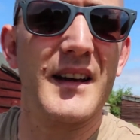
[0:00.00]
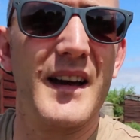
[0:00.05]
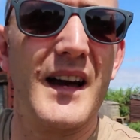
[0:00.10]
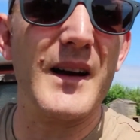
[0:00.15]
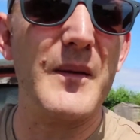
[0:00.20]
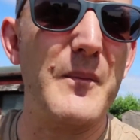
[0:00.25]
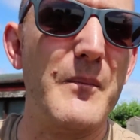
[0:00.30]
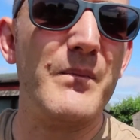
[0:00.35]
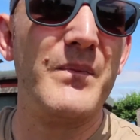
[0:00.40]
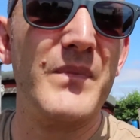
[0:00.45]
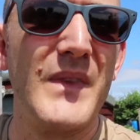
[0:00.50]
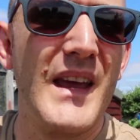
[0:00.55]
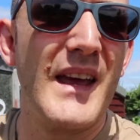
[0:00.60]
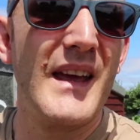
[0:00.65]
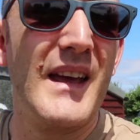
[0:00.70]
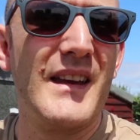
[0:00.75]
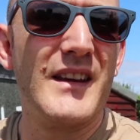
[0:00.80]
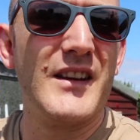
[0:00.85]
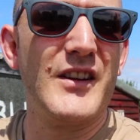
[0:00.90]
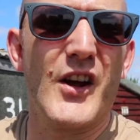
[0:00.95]
And
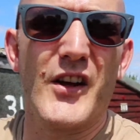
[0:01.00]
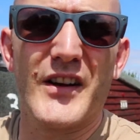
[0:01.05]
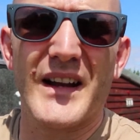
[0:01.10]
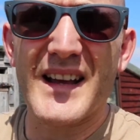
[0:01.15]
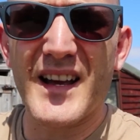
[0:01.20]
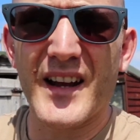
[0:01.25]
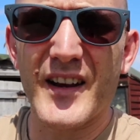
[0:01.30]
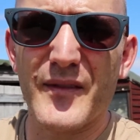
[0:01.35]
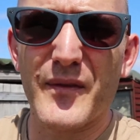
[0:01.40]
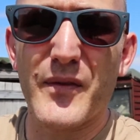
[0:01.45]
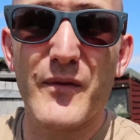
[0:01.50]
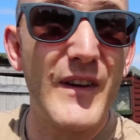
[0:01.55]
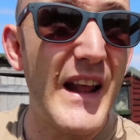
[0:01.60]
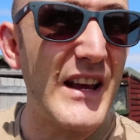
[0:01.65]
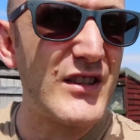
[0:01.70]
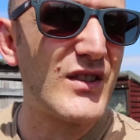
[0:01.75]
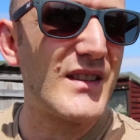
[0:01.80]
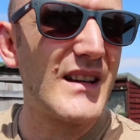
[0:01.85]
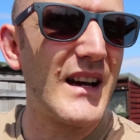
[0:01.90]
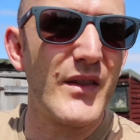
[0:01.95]
it kind of
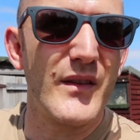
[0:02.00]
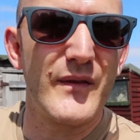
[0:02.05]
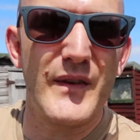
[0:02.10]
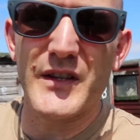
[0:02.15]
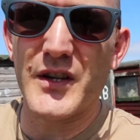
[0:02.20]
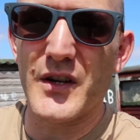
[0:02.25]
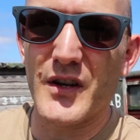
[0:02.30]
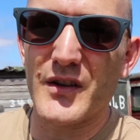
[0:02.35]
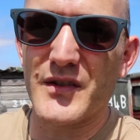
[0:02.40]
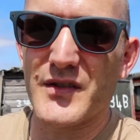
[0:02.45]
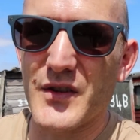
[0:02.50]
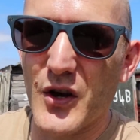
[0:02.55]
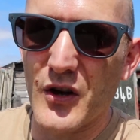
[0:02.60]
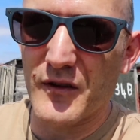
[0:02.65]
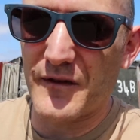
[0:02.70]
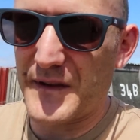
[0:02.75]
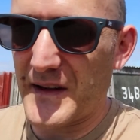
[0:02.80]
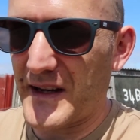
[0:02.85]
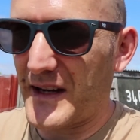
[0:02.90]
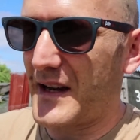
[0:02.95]
fleshes out the video, so
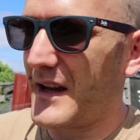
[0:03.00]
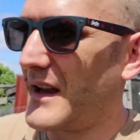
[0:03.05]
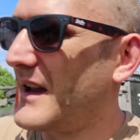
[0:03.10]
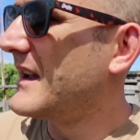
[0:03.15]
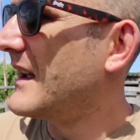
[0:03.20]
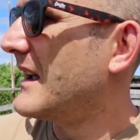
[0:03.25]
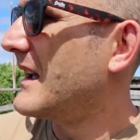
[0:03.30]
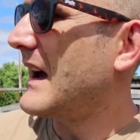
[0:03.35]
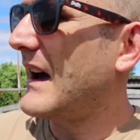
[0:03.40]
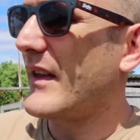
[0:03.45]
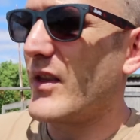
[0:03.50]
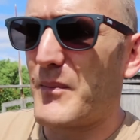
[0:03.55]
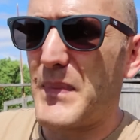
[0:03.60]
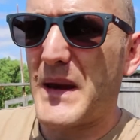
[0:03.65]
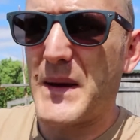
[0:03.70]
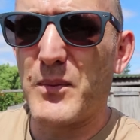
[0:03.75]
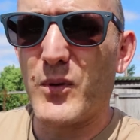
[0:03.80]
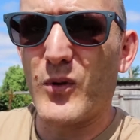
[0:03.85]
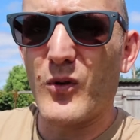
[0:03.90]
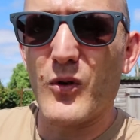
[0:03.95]
hopefully other
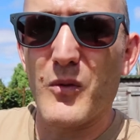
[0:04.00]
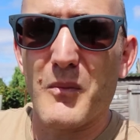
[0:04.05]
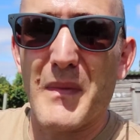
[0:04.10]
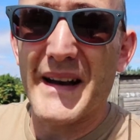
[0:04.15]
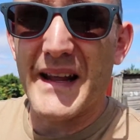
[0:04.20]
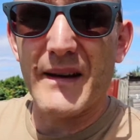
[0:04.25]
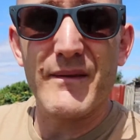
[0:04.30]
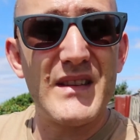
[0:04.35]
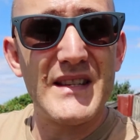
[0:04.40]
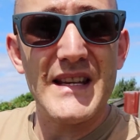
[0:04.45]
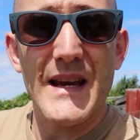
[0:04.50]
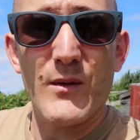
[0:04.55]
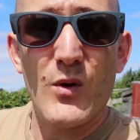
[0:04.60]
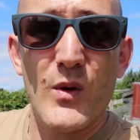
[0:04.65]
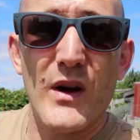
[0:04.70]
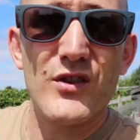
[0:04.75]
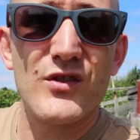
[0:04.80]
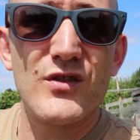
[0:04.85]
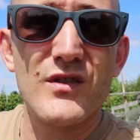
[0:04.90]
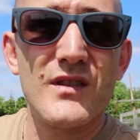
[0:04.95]
people might have the same
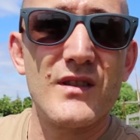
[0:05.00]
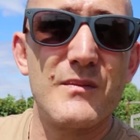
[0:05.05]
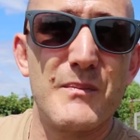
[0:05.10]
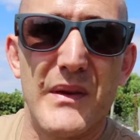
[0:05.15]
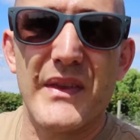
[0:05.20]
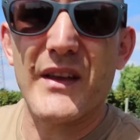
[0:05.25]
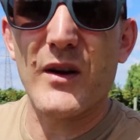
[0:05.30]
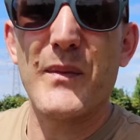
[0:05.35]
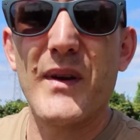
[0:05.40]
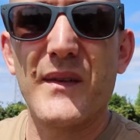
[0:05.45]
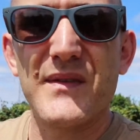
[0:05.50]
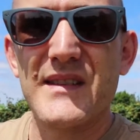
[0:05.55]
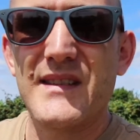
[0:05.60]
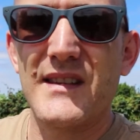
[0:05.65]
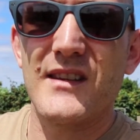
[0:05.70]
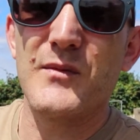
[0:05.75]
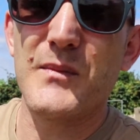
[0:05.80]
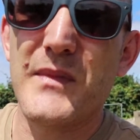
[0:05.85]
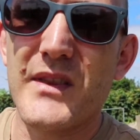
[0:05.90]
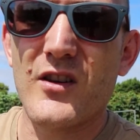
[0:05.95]
questions, but they'll be able to
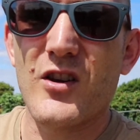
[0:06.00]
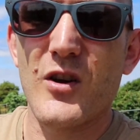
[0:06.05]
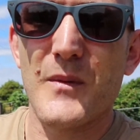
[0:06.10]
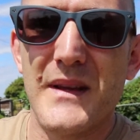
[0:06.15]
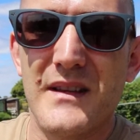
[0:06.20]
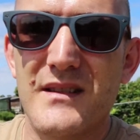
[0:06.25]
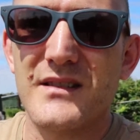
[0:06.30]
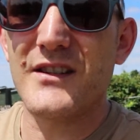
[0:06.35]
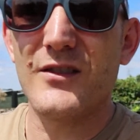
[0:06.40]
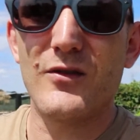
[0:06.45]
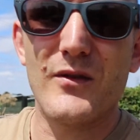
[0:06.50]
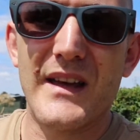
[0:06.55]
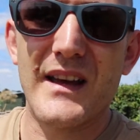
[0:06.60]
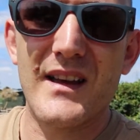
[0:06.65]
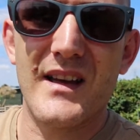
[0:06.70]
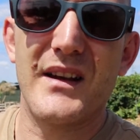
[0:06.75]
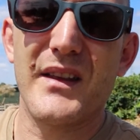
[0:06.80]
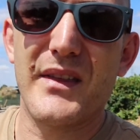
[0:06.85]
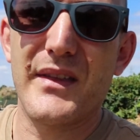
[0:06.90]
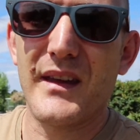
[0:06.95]
see them in the comments, all that
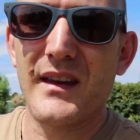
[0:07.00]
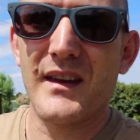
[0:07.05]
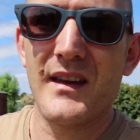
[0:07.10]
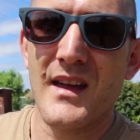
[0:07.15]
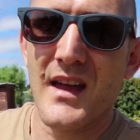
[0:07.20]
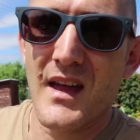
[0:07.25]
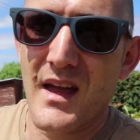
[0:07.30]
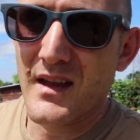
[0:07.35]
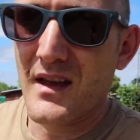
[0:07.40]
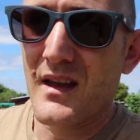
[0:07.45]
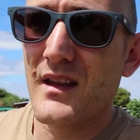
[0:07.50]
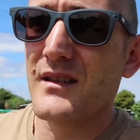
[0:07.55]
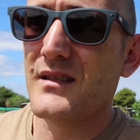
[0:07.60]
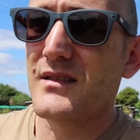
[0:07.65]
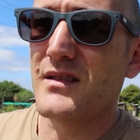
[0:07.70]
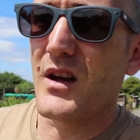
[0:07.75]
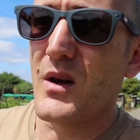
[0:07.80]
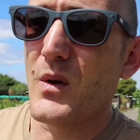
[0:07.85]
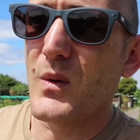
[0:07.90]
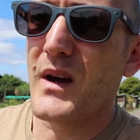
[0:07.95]
kind of thing.
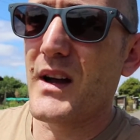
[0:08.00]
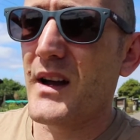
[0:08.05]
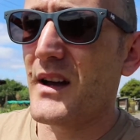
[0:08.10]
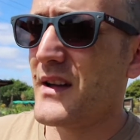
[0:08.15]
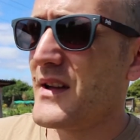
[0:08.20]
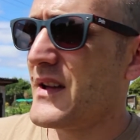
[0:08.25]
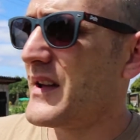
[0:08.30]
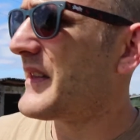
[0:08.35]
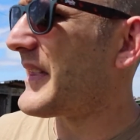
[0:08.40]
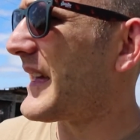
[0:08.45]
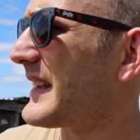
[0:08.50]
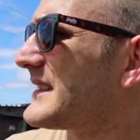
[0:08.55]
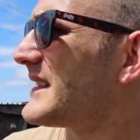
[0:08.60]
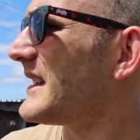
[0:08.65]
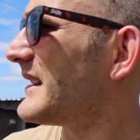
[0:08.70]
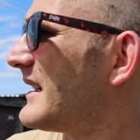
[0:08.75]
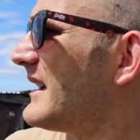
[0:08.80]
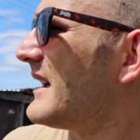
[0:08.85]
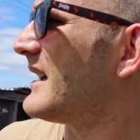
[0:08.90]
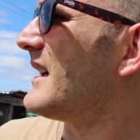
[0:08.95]
So that's
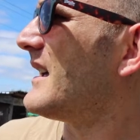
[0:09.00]
it.